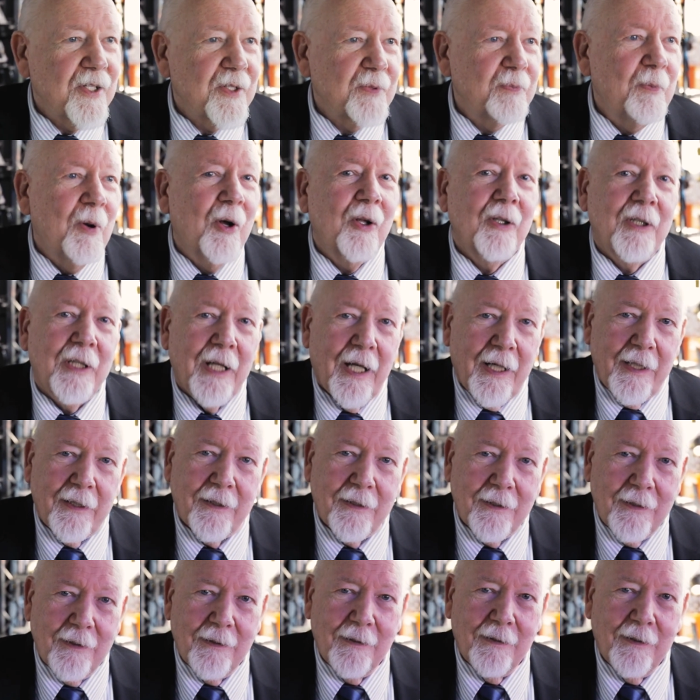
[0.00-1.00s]
a small light.
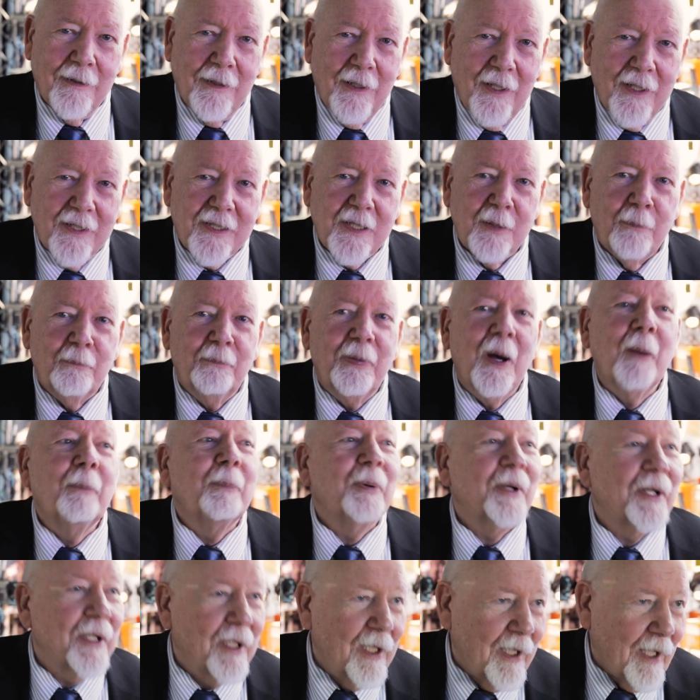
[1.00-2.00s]
It's a
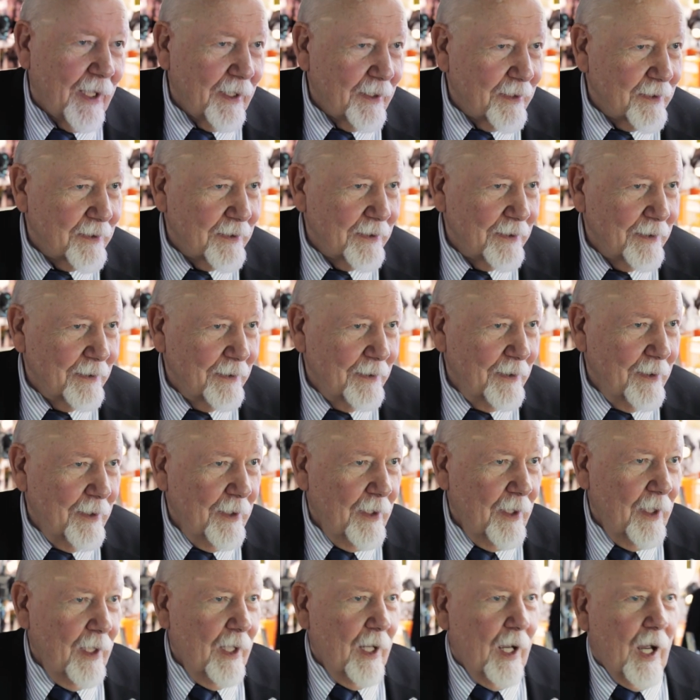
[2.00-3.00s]
puppet light.
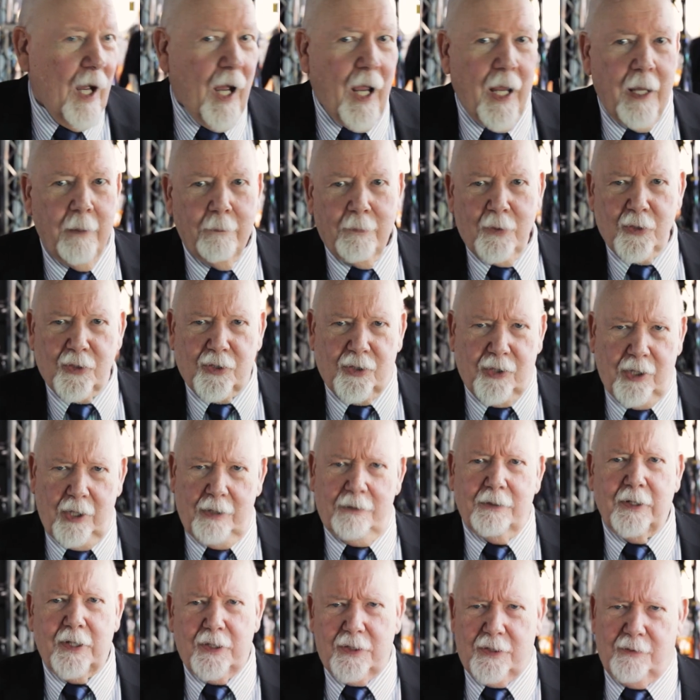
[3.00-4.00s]
I'm a
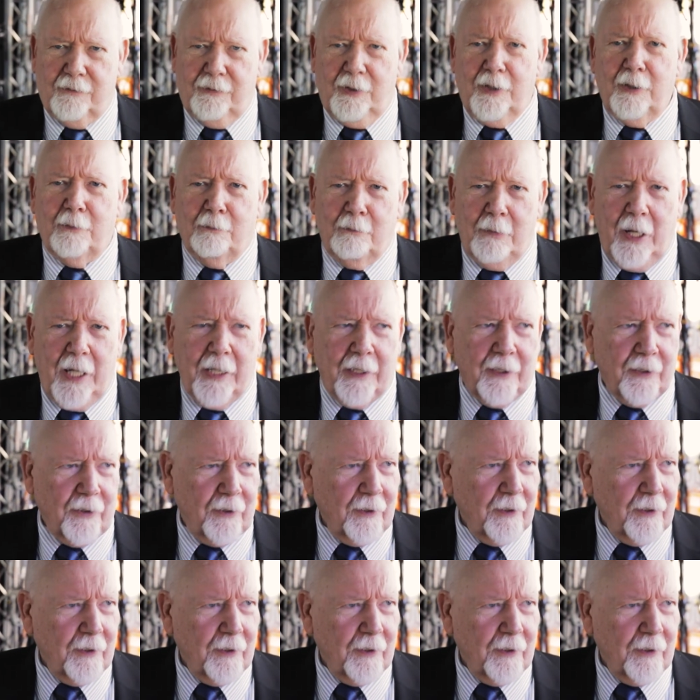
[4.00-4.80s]
serious filmmaker.